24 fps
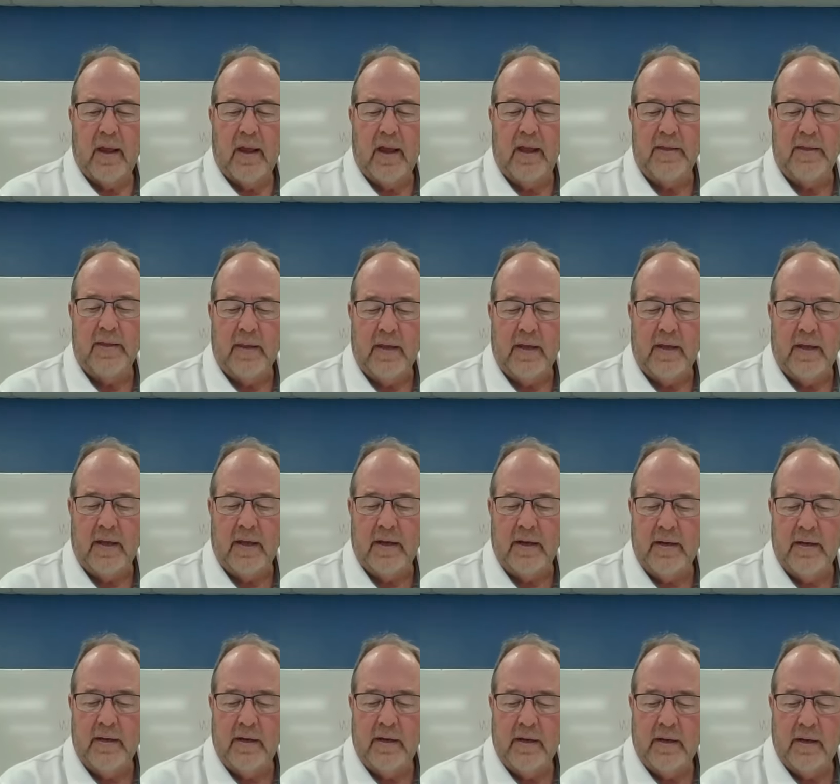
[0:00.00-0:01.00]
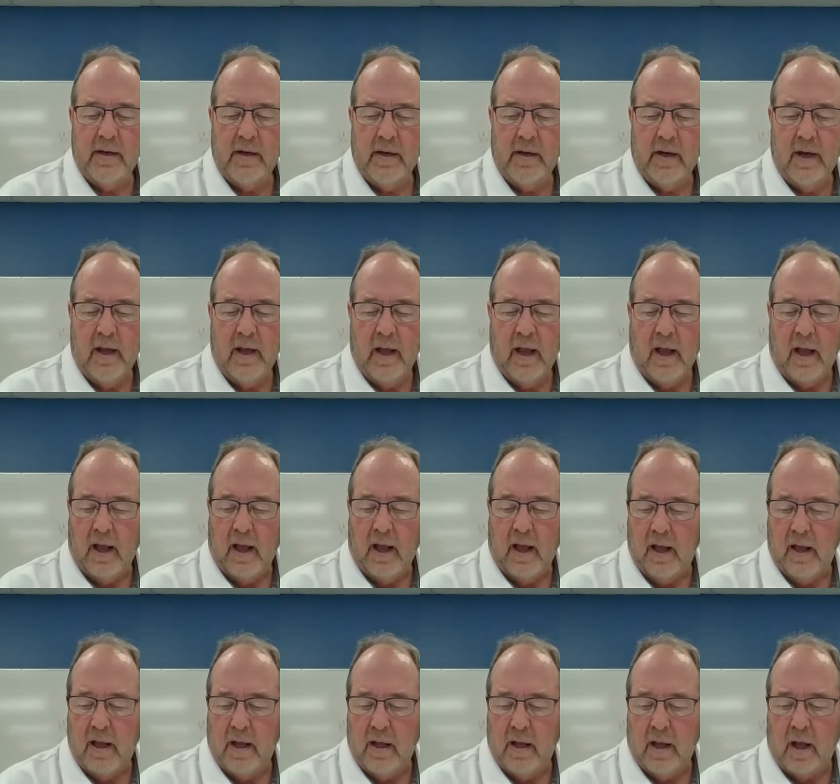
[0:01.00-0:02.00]
And then
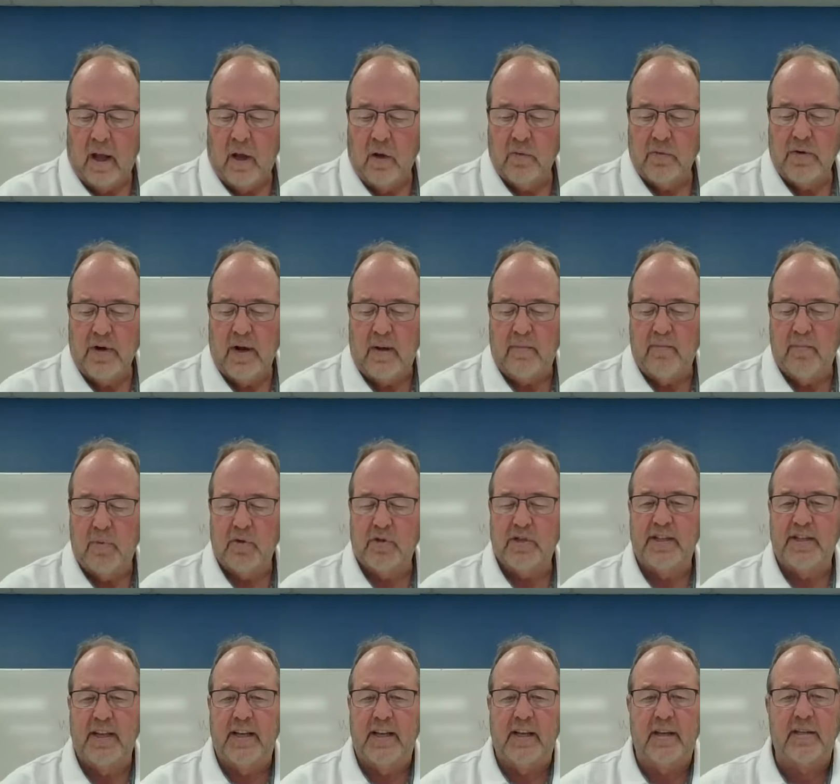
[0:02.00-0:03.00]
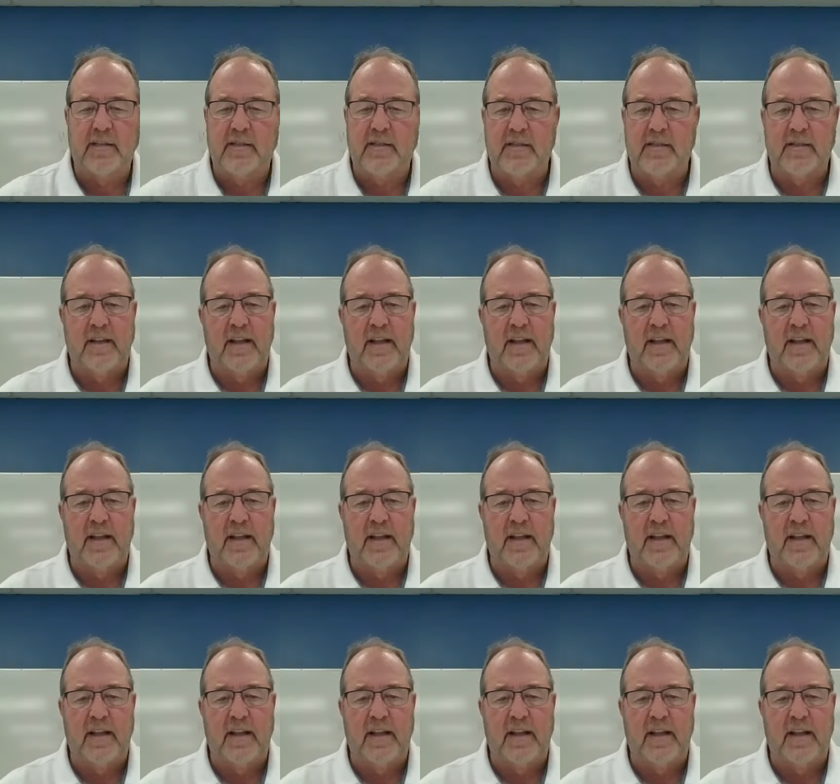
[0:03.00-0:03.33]
on number 6,